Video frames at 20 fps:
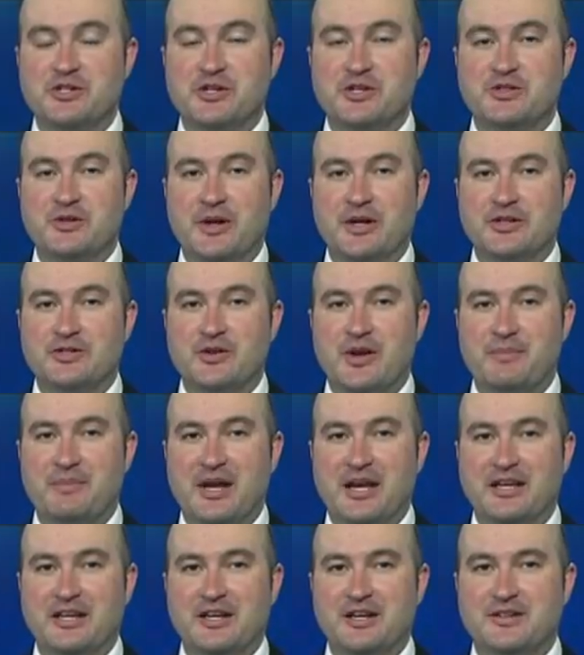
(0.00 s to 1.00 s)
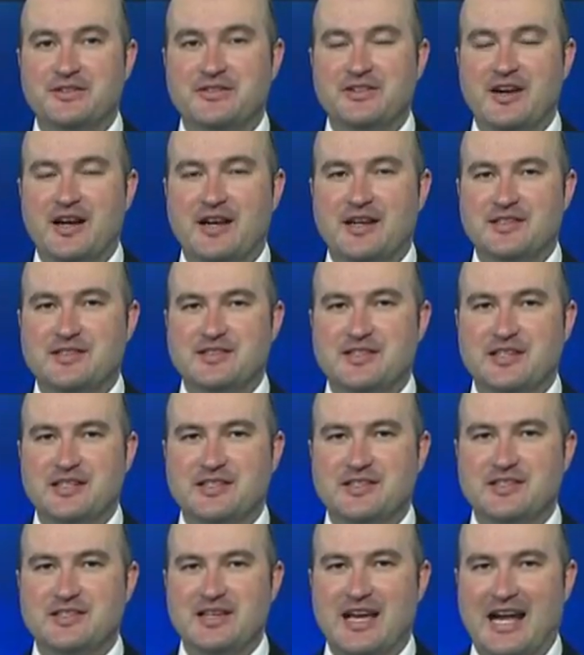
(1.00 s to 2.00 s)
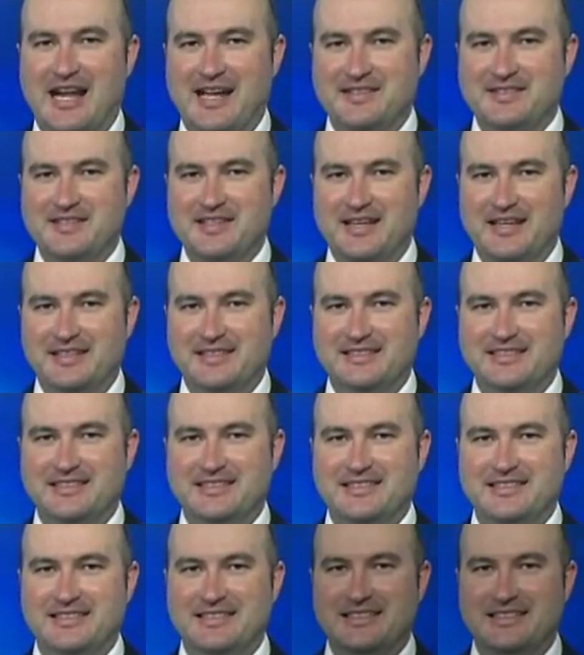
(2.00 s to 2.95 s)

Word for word: Make sure you join us right back here tonight at 6 and 10.